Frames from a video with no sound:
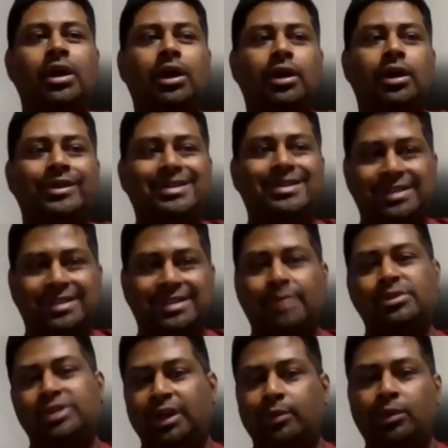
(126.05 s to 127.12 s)
the same
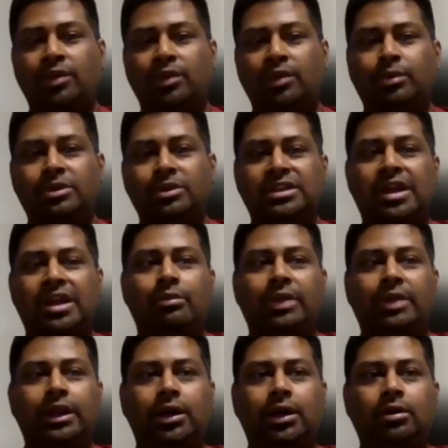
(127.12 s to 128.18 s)
statement of purpose can be
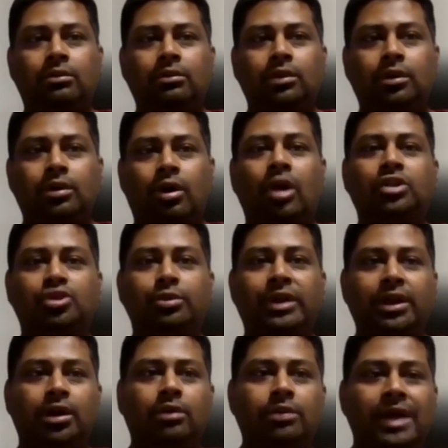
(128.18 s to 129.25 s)
also be
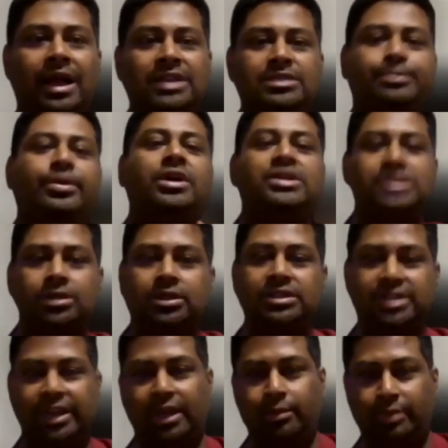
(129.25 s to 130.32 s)
termed as personal
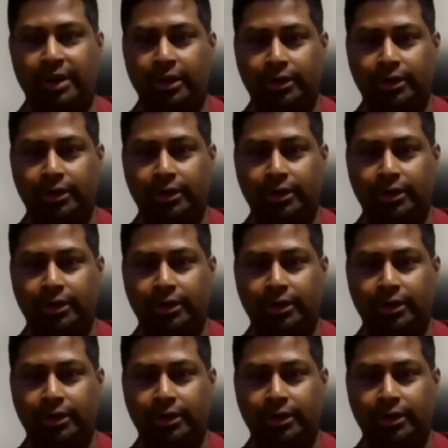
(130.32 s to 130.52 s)
statement.